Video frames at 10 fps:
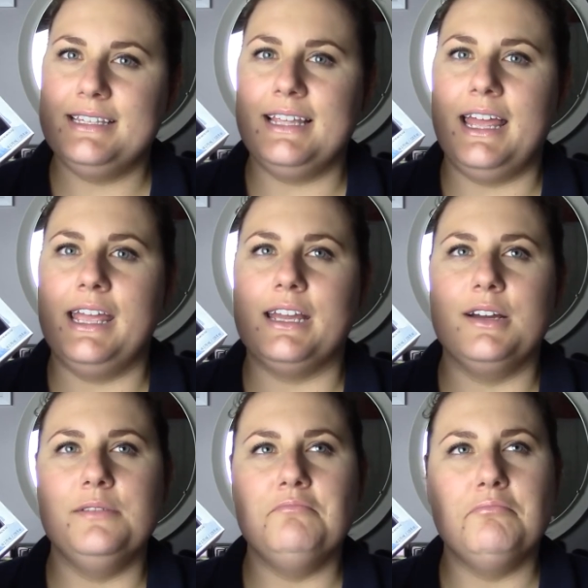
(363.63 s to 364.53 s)
like,
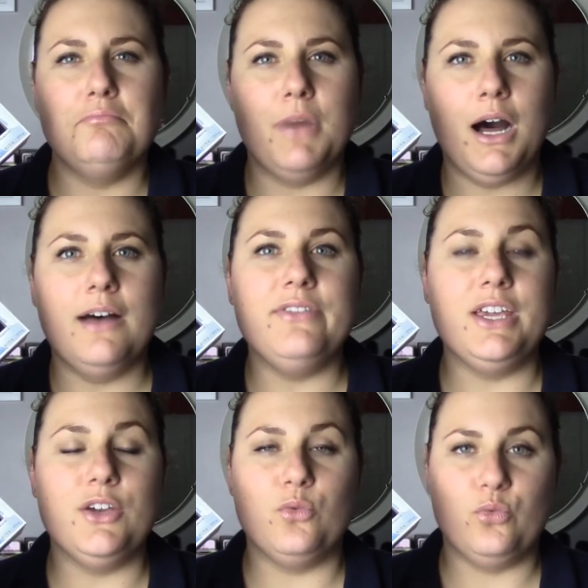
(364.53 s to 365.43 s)

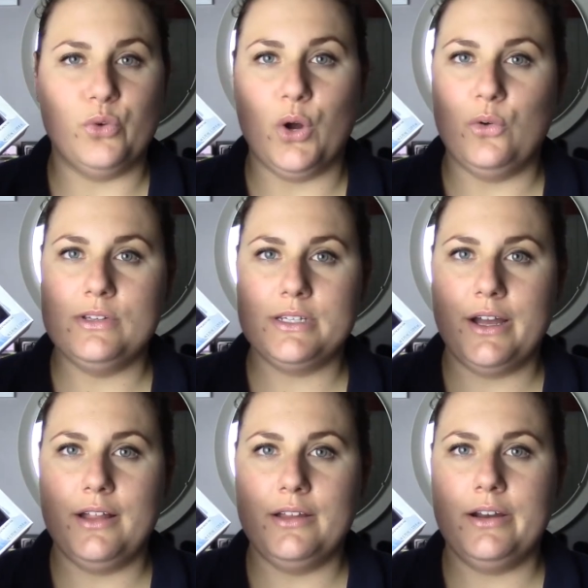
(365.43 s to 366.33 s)
mauvey rose
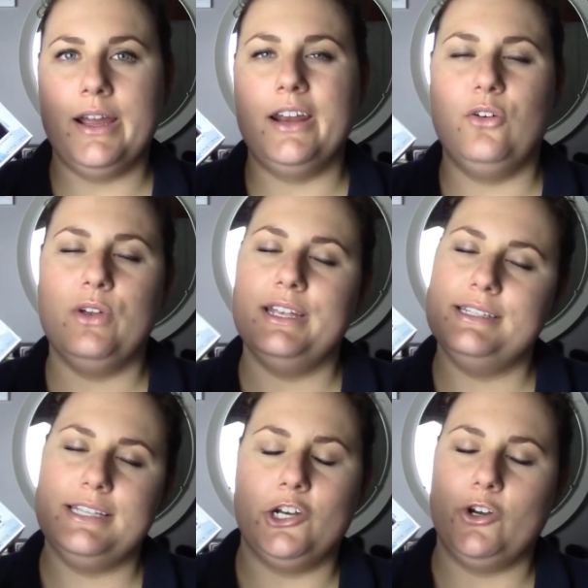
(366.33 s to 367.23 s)
color, I don't
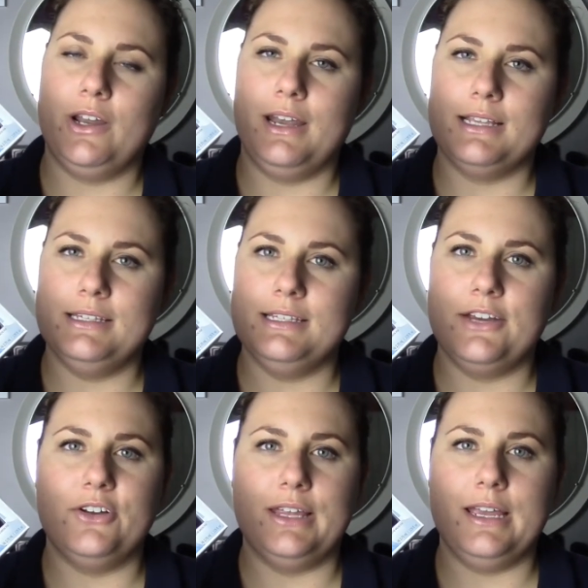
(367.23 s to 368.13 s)
consider it
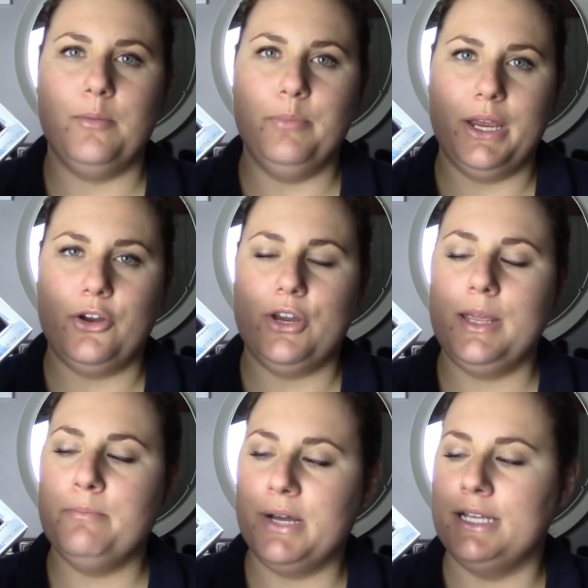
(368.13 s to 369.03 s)
necessarily a berry,
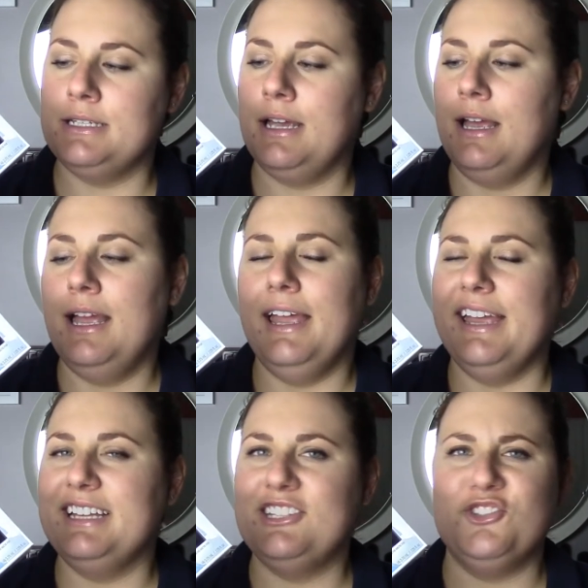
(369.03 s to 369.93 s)
but
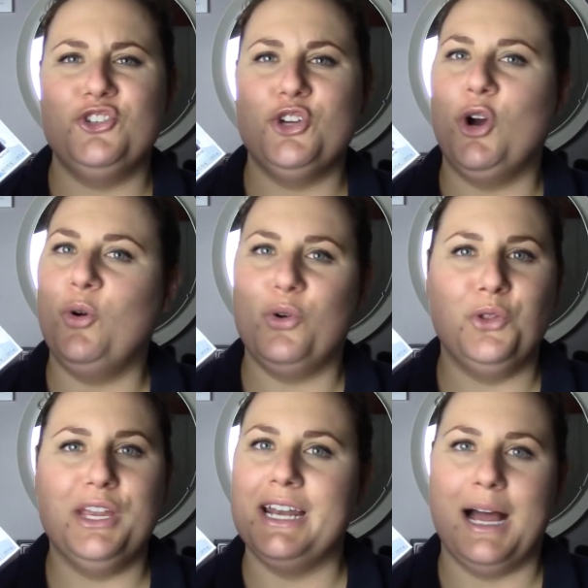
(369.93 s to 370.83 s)
it's
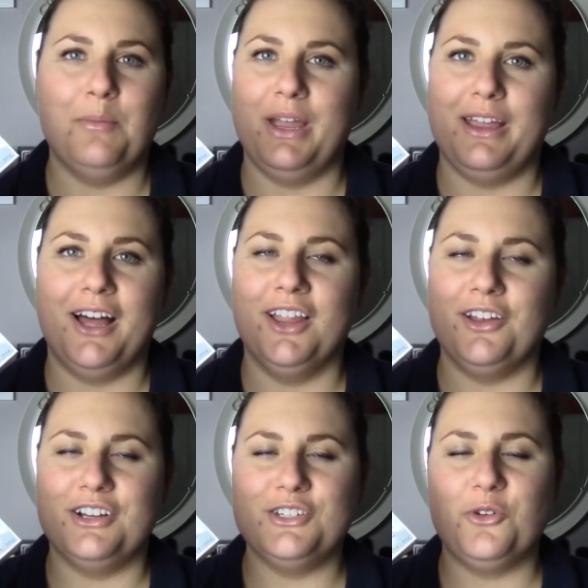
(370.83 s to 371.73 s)
totally not my
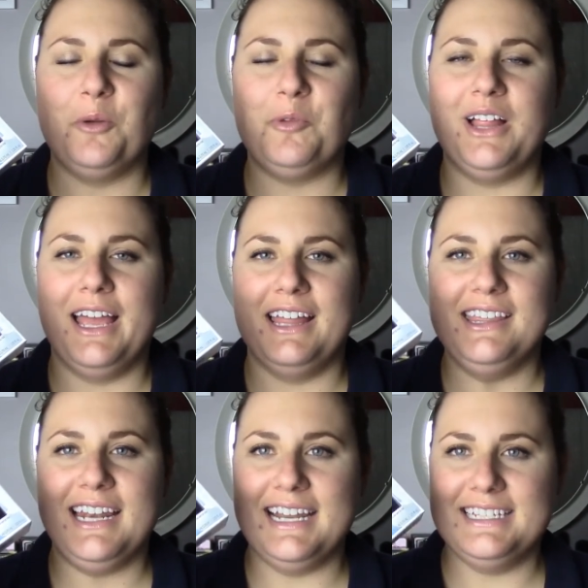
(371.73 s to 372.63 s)
color, so I'm glad
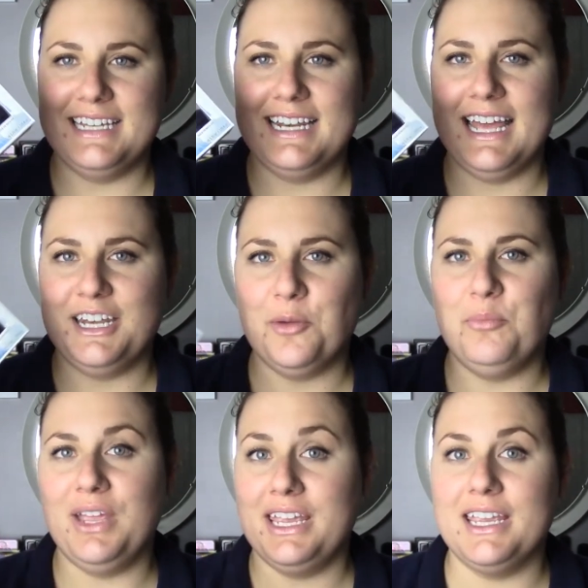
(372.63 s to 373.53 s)
that I didn't end up
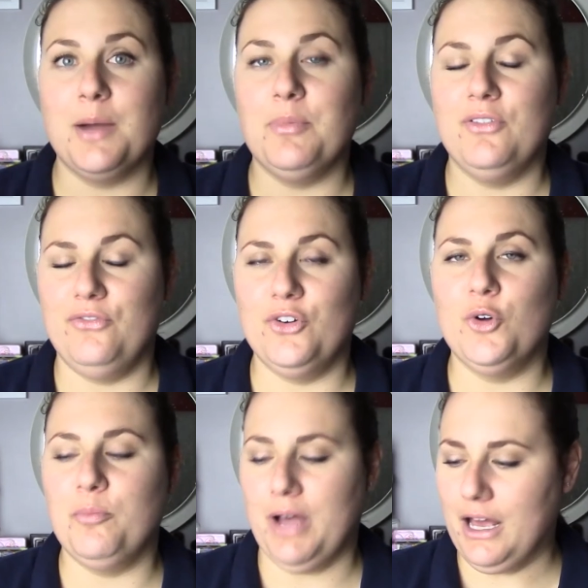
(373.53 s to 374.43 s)
picking up a
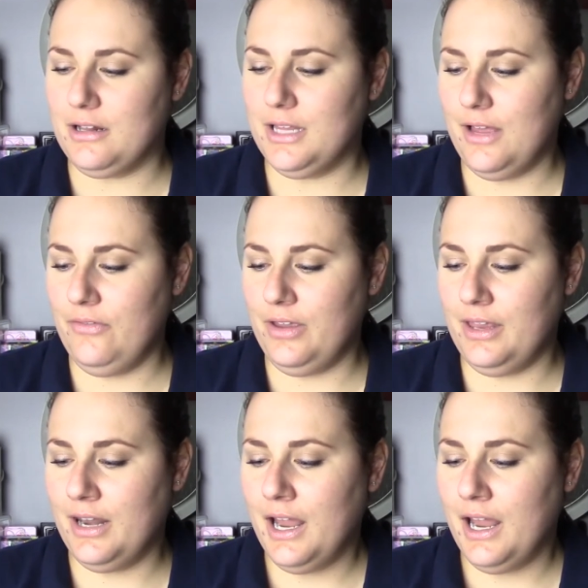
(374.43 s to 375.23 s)
full bottle of it.